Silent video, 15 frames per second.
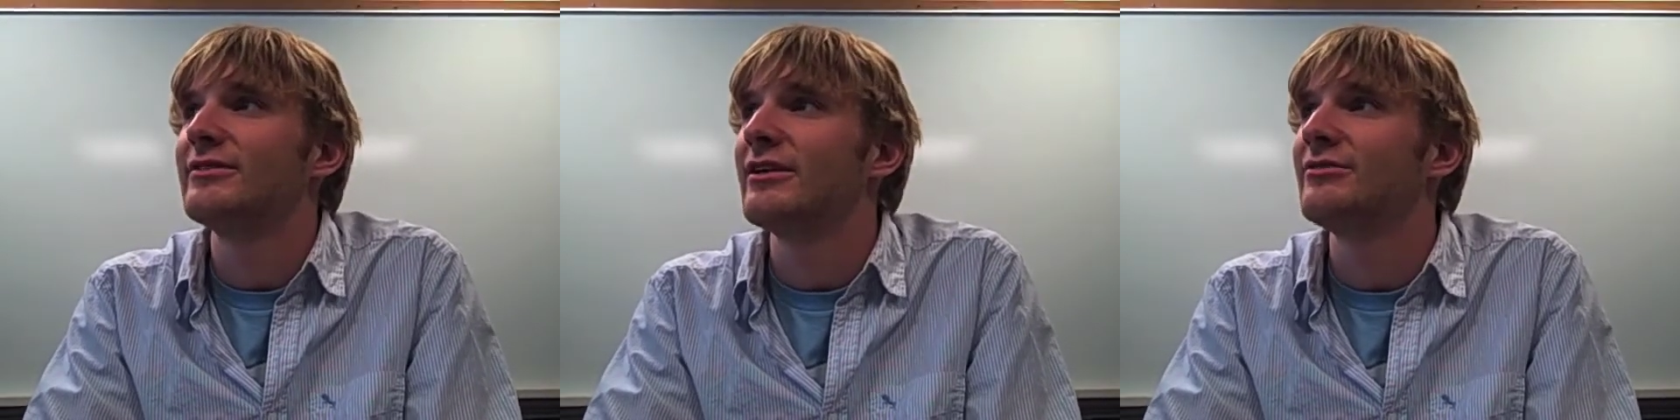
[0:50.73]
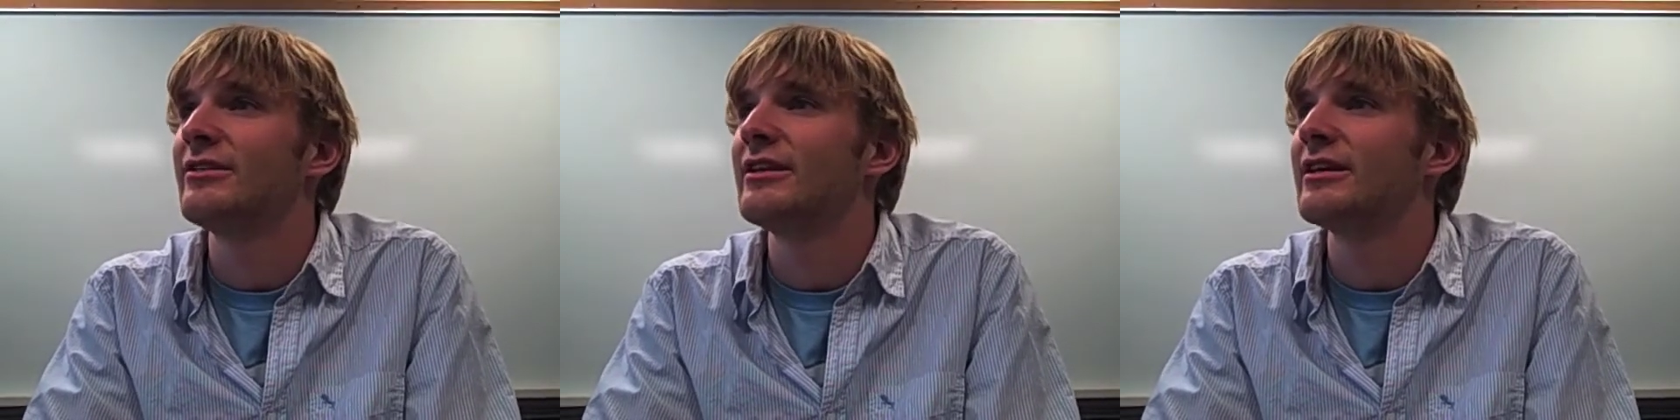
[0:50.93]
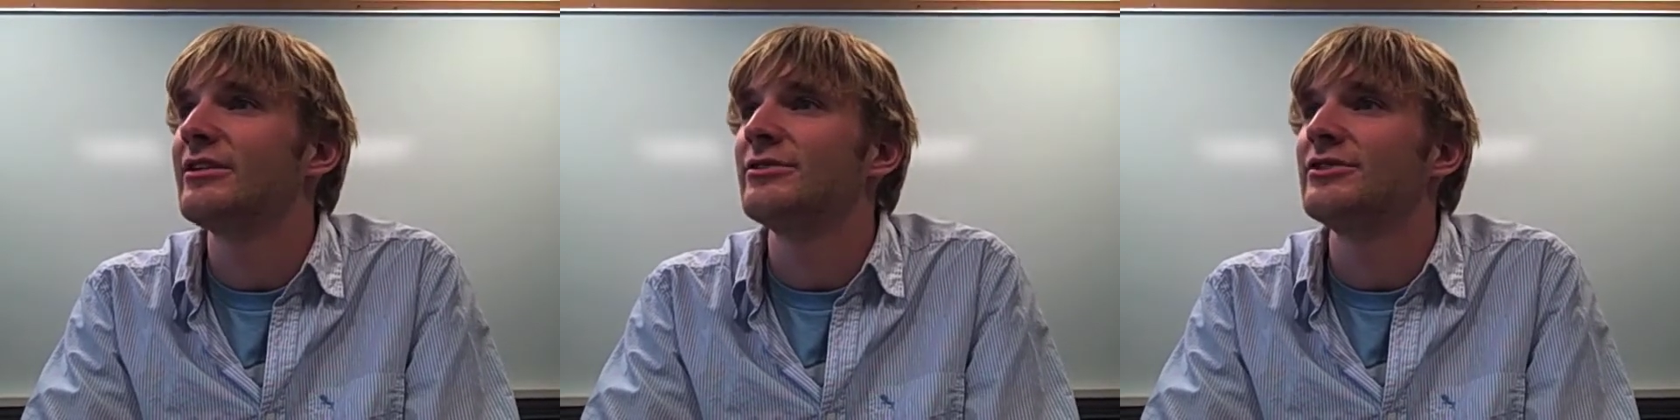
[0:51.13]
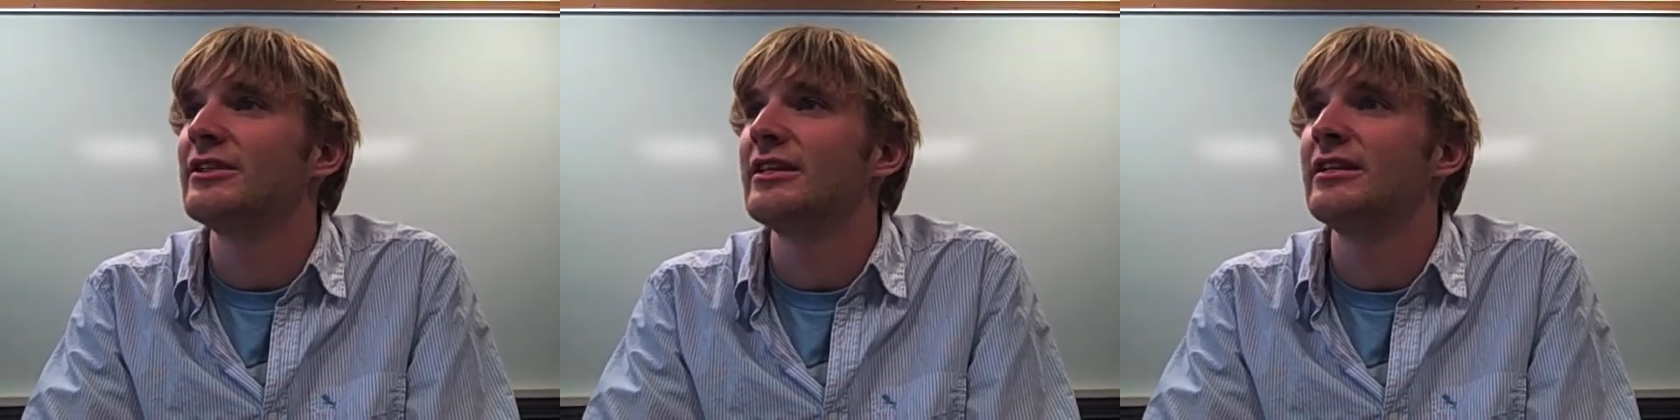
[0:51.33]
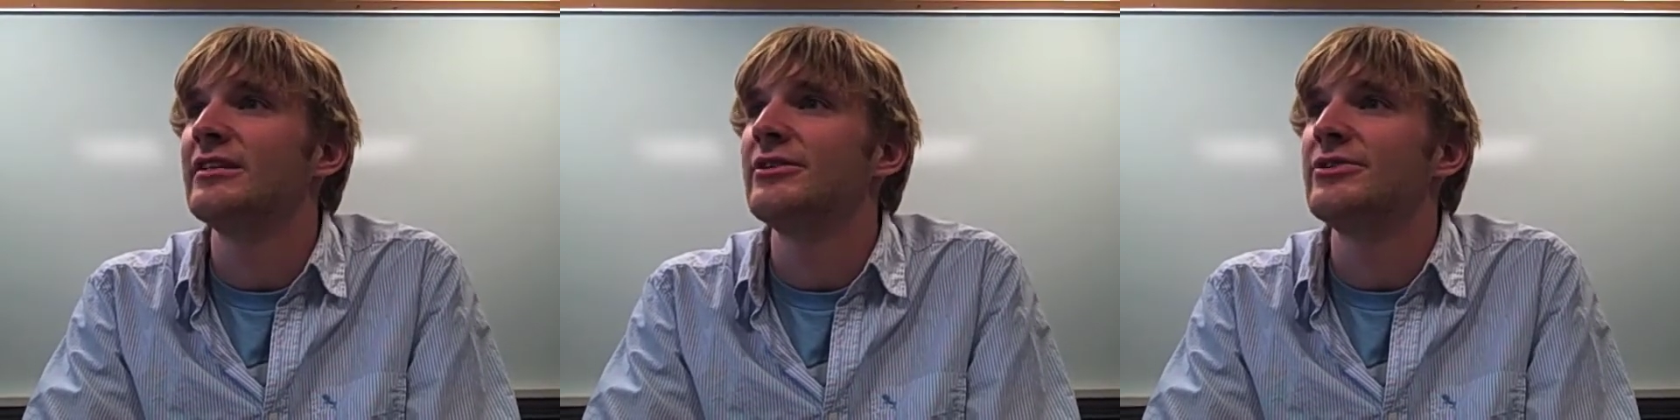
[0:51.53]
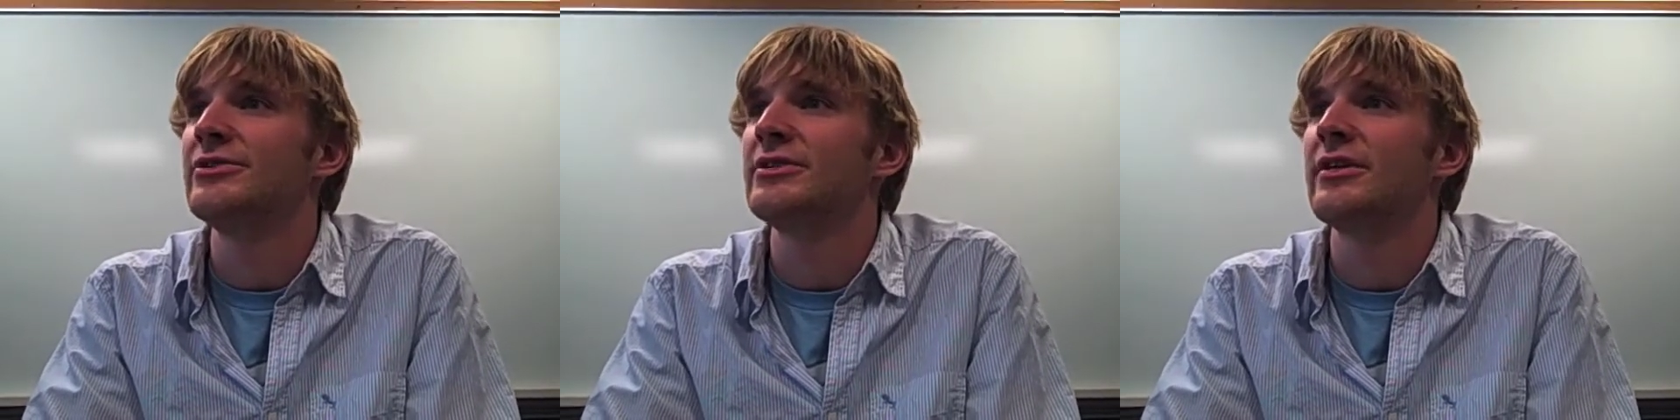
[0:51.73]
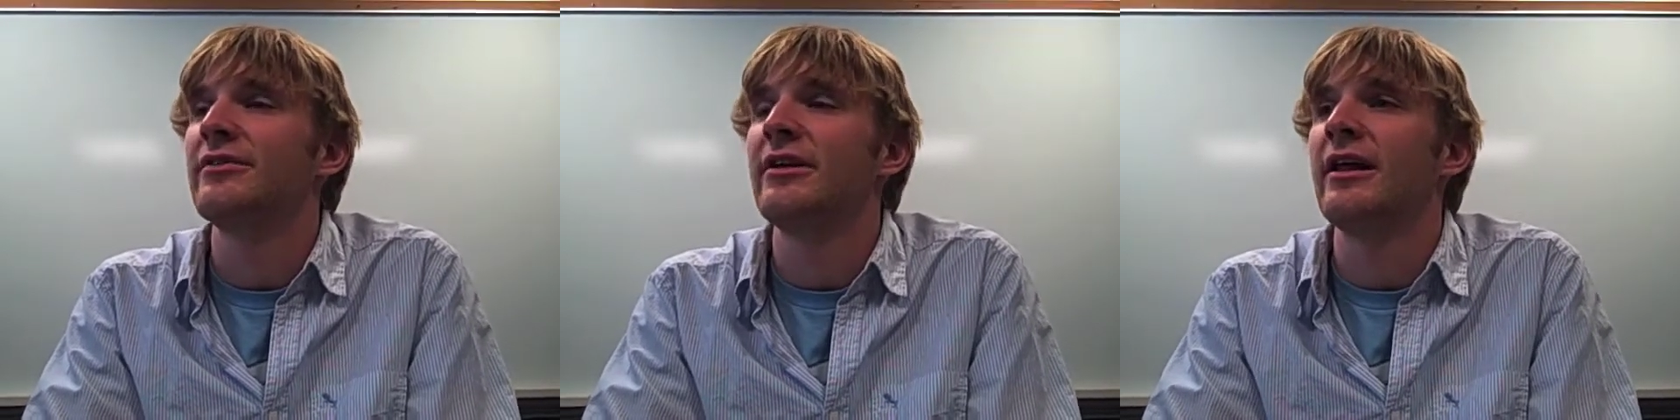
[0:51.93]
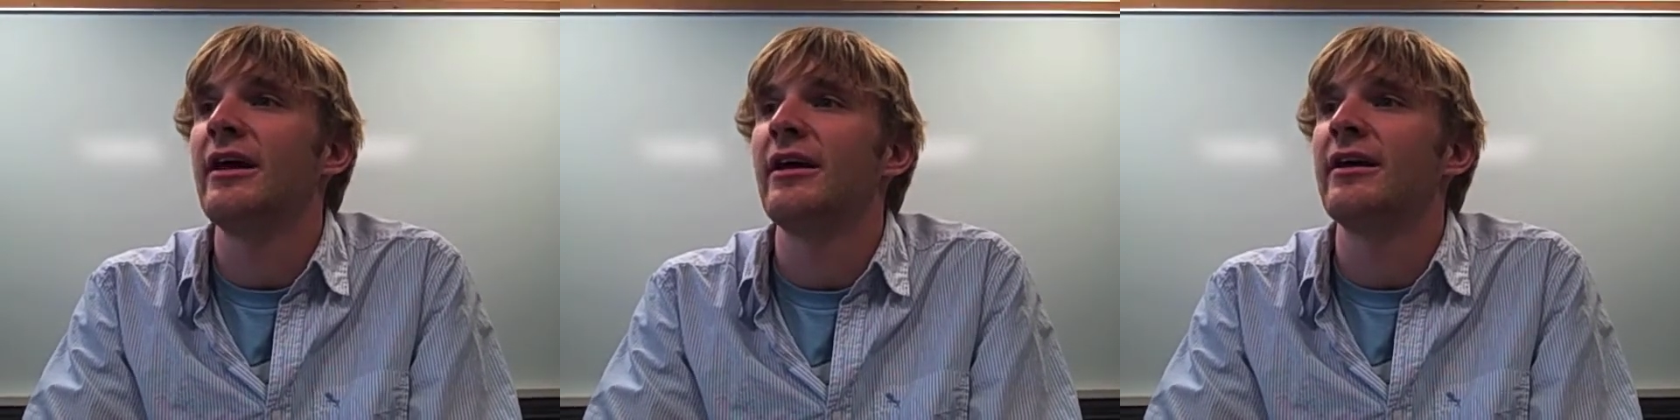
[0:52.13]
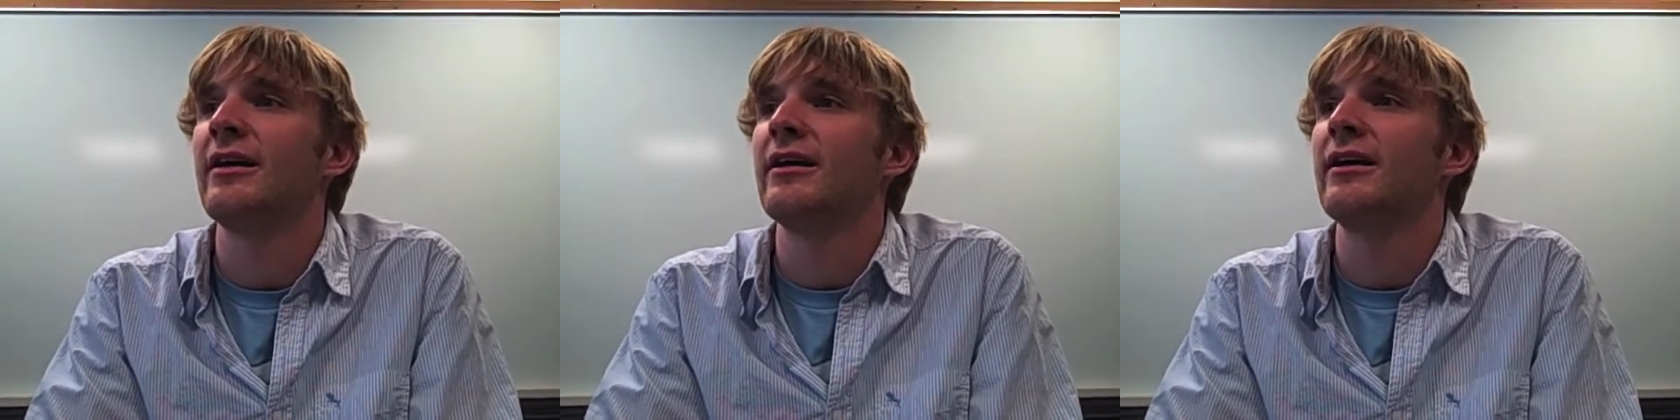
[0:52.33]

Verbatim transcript: everything you see and use every day.